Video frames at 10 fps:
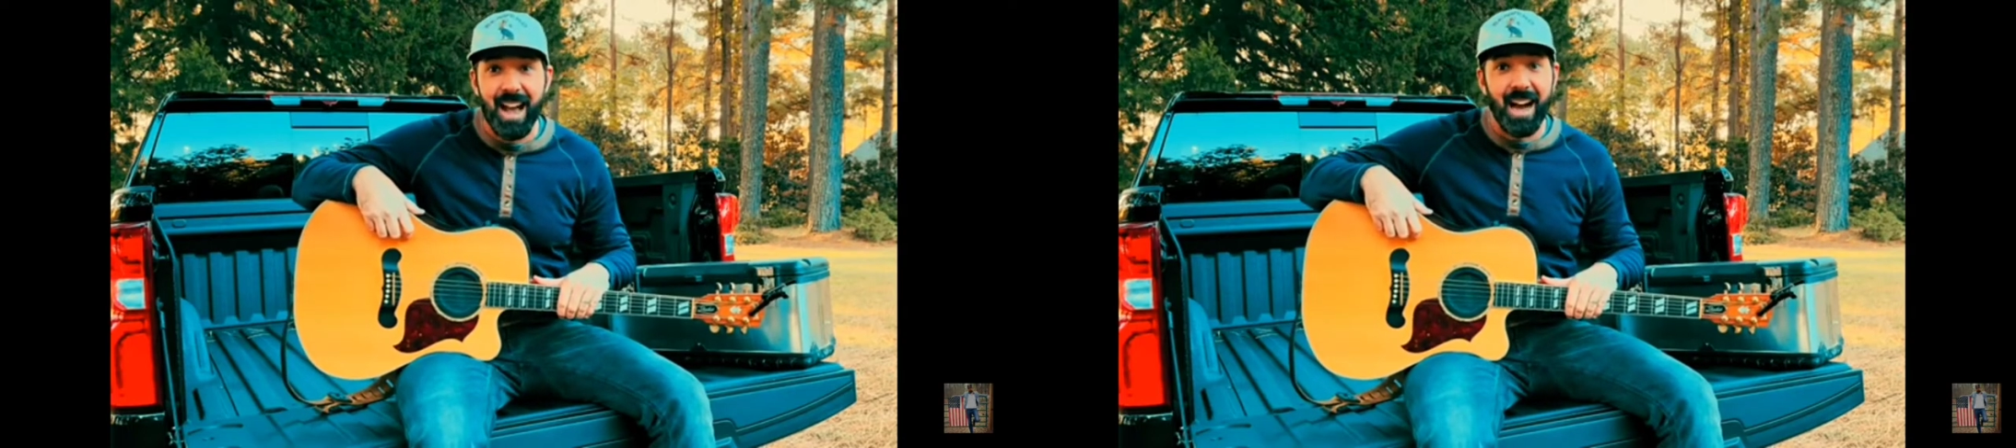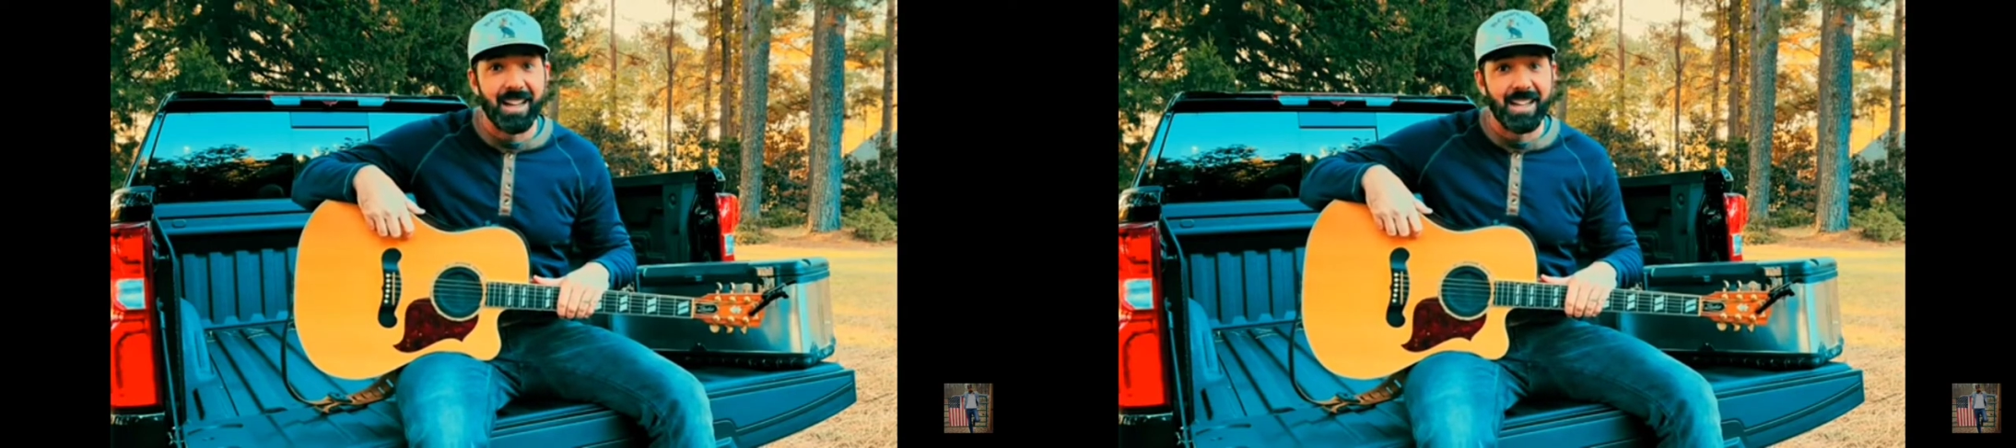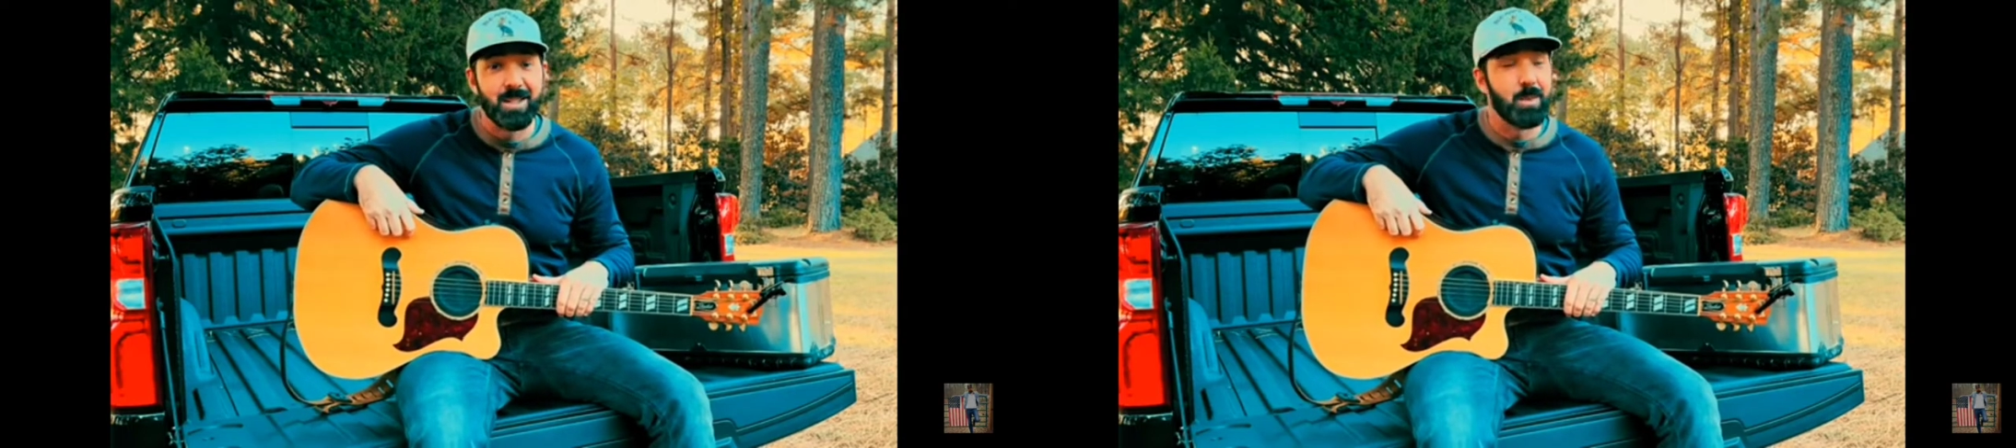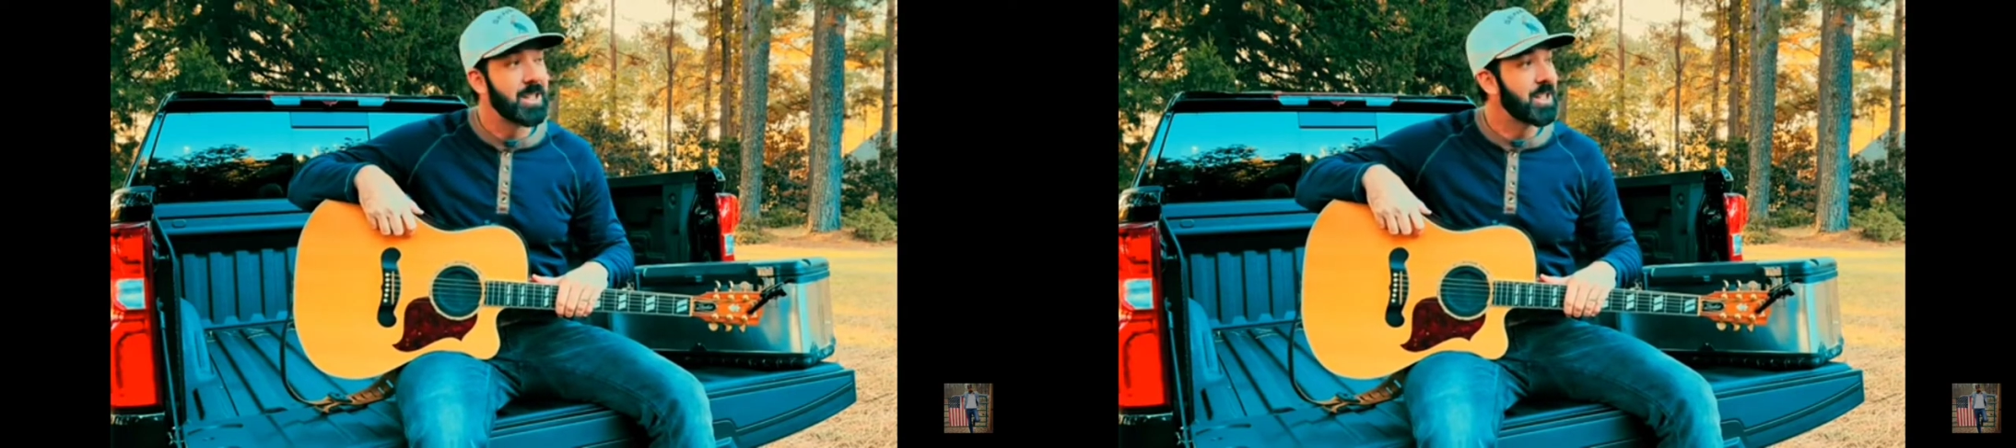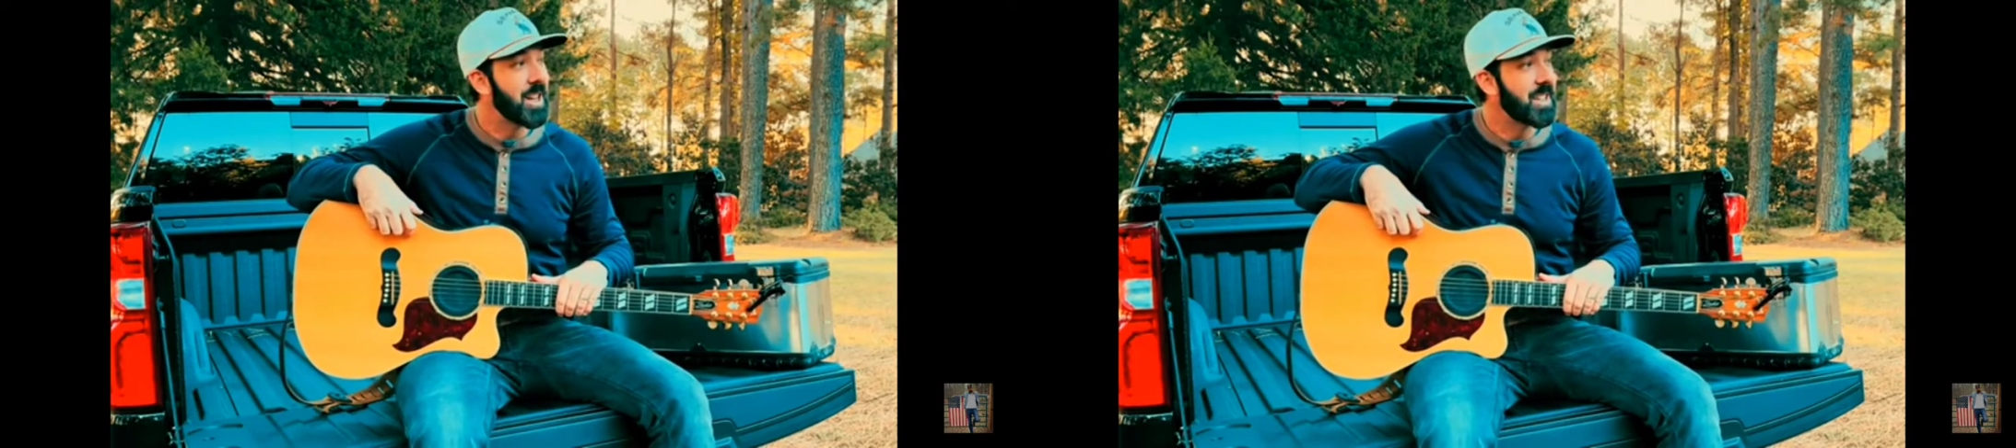I guess we
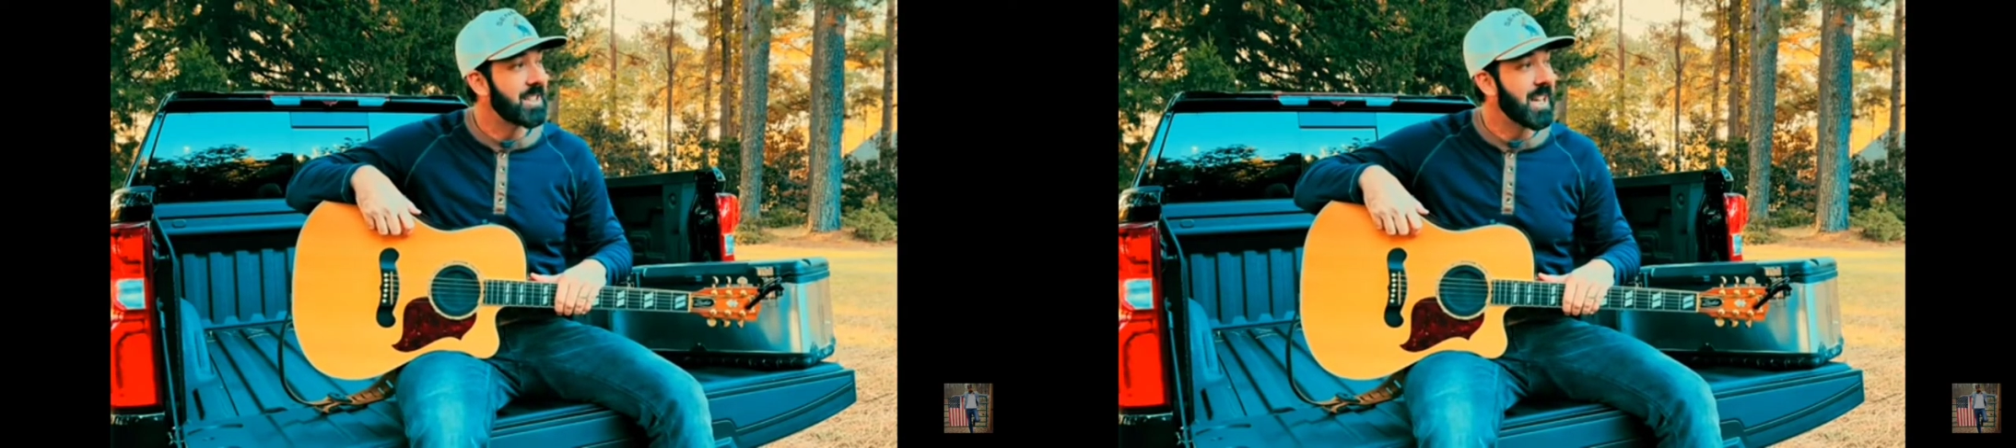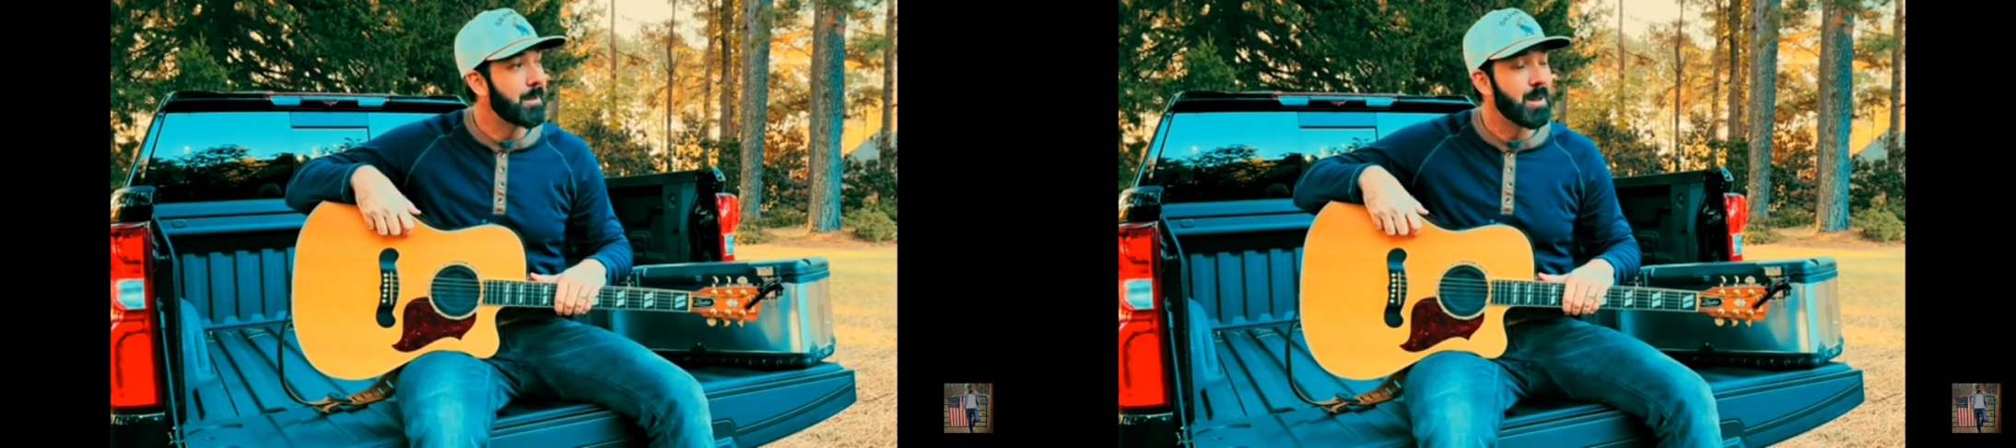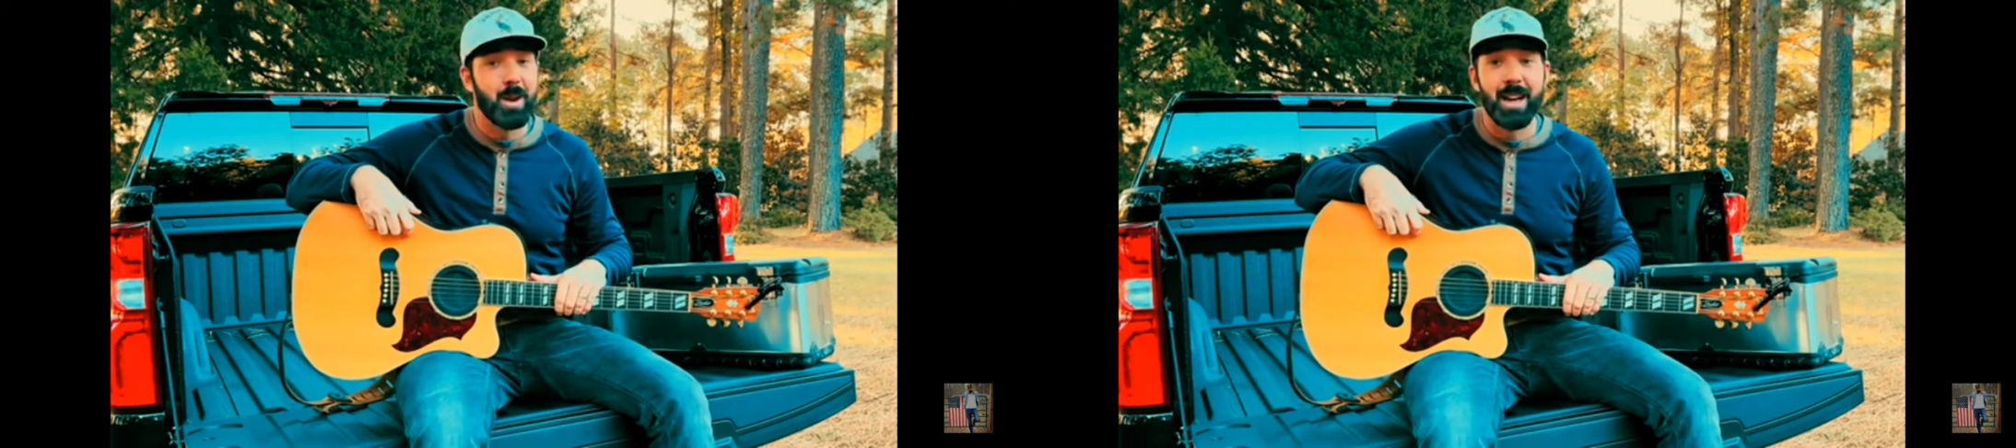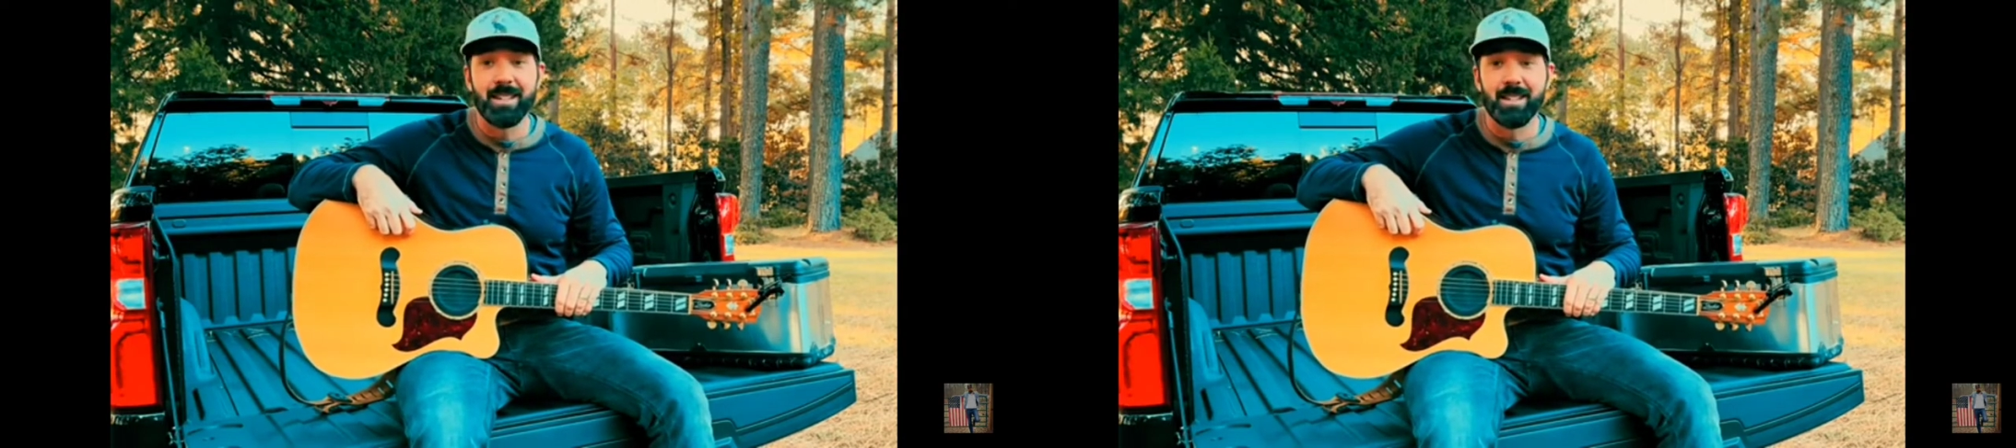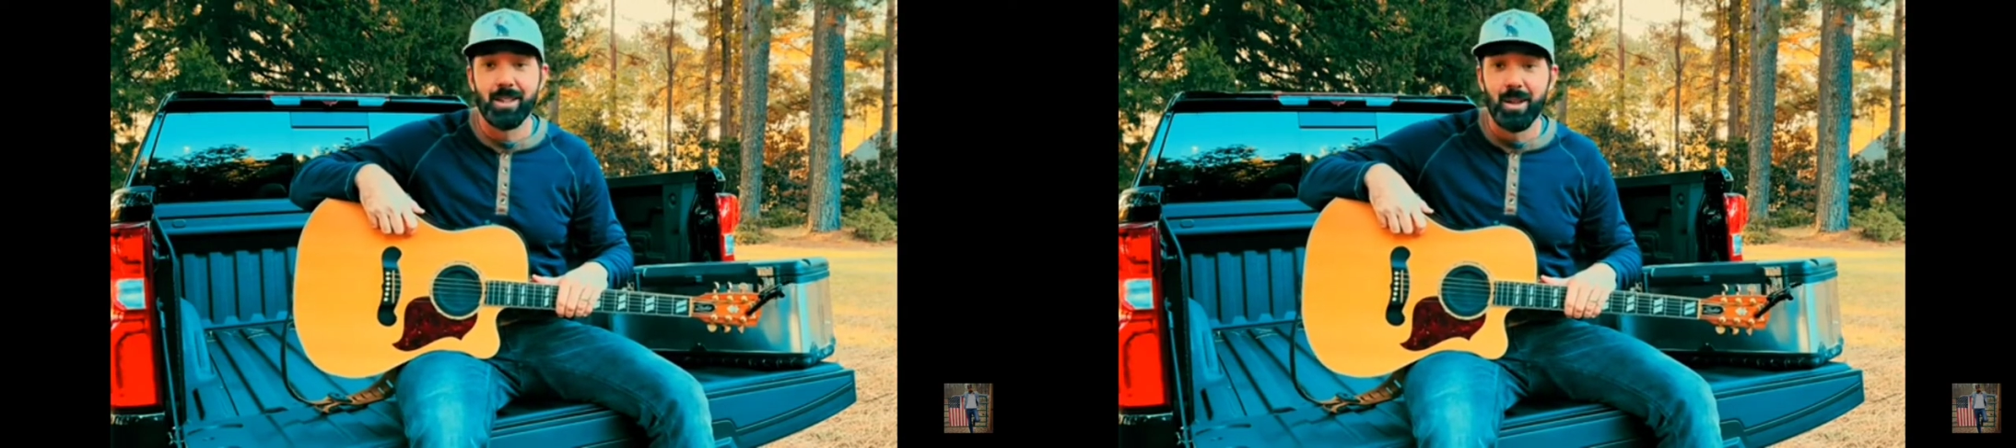should change the name of the
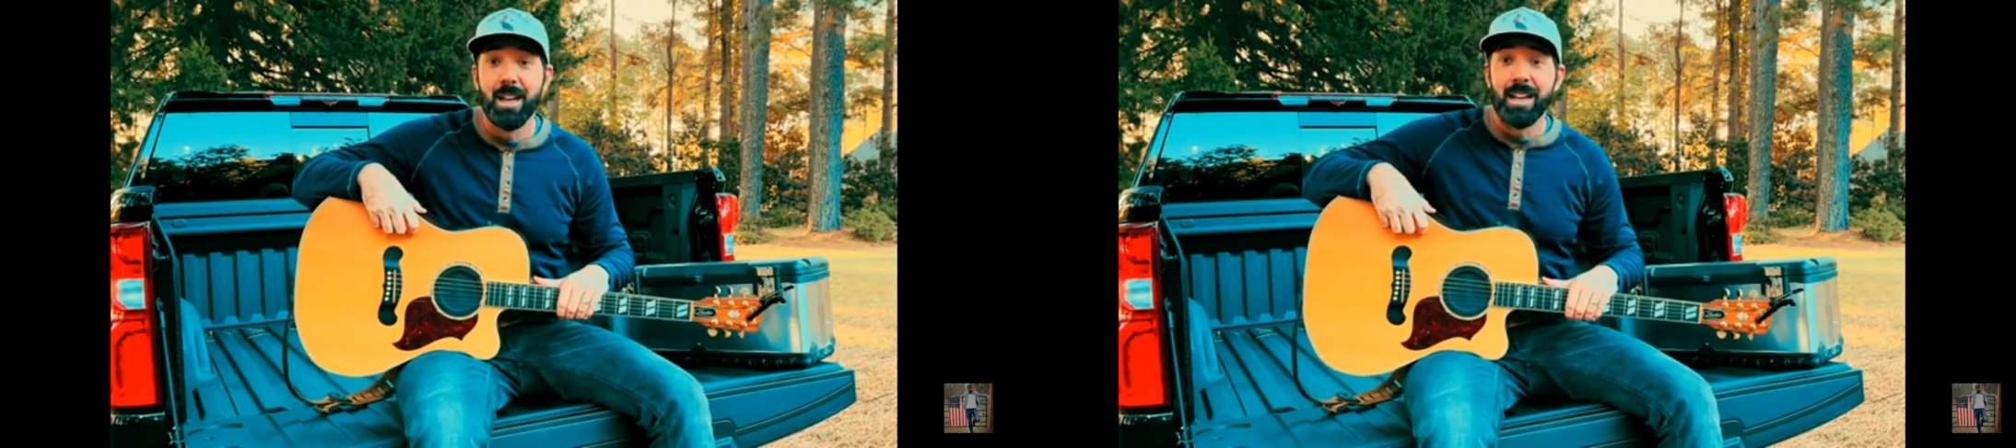ride to